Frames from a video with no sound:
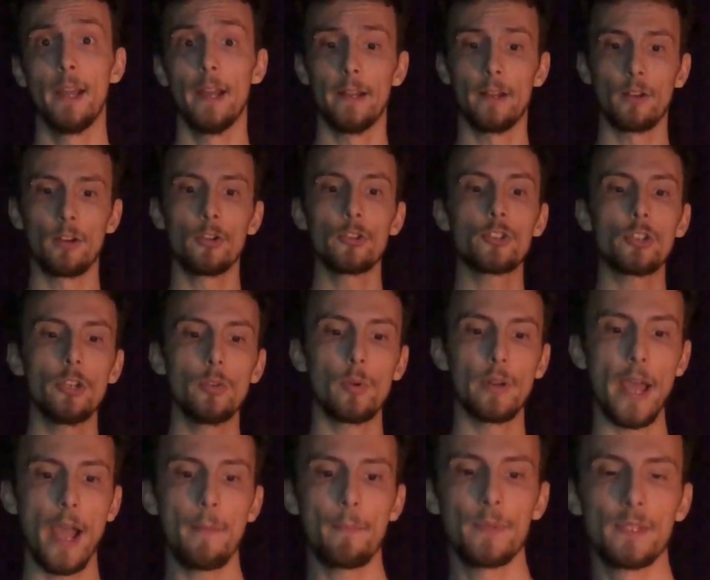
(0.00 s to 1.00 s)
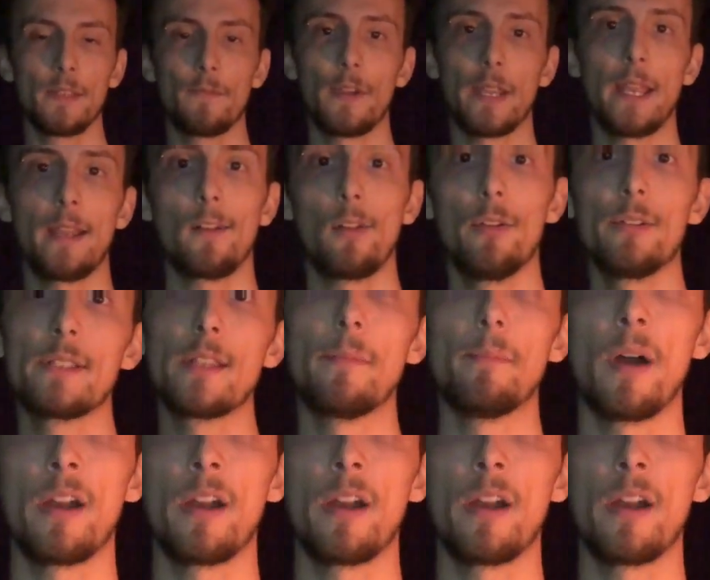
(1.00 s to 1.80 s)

And I'm going to show you what happens if I get close to the